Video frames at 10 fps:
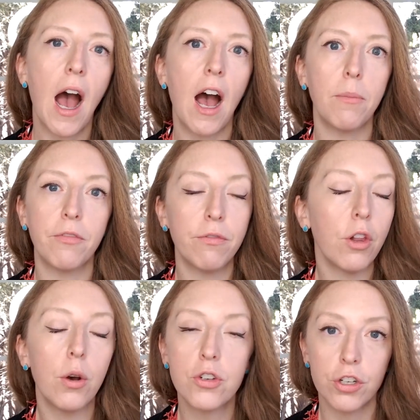um,
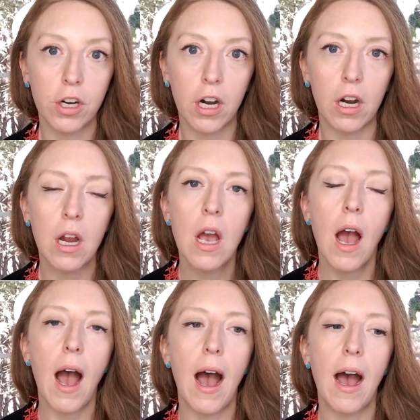low sugar.
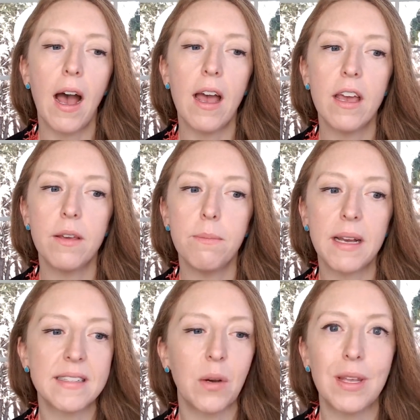Uh, mix it